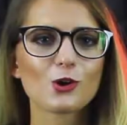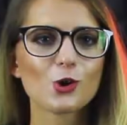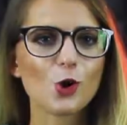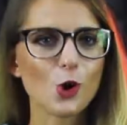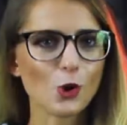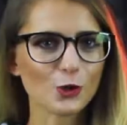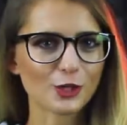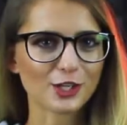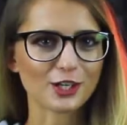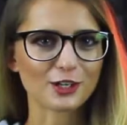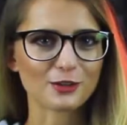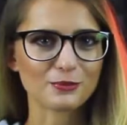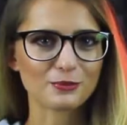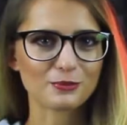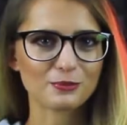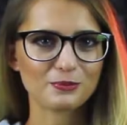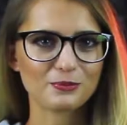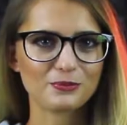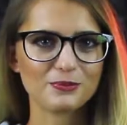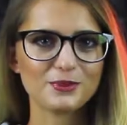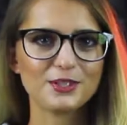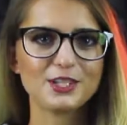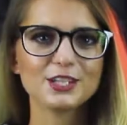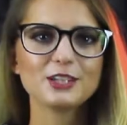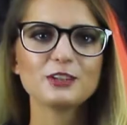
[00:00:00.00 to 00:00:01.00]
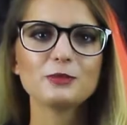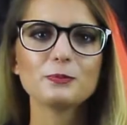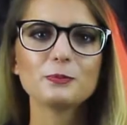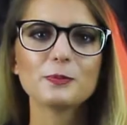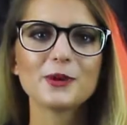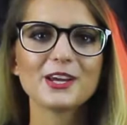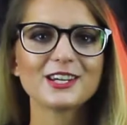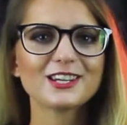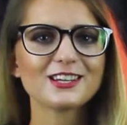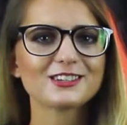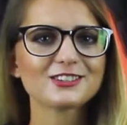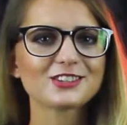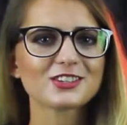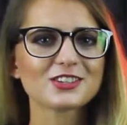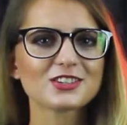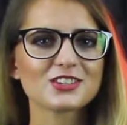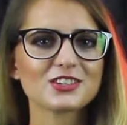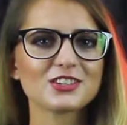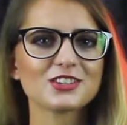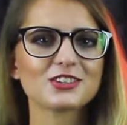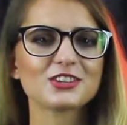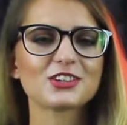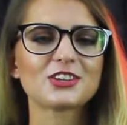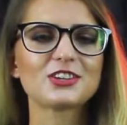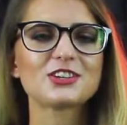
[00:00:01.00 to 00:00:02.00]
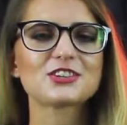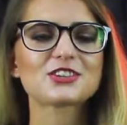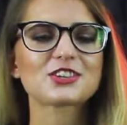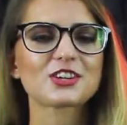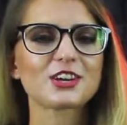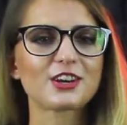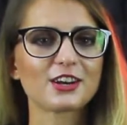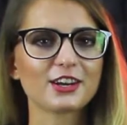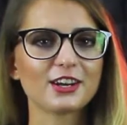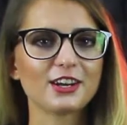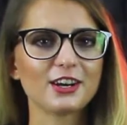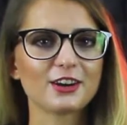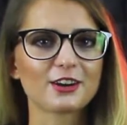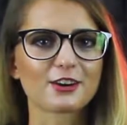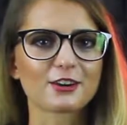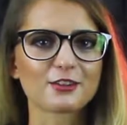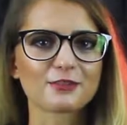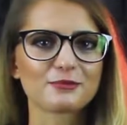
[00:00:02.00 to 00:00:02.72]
Koke new penalties in his career.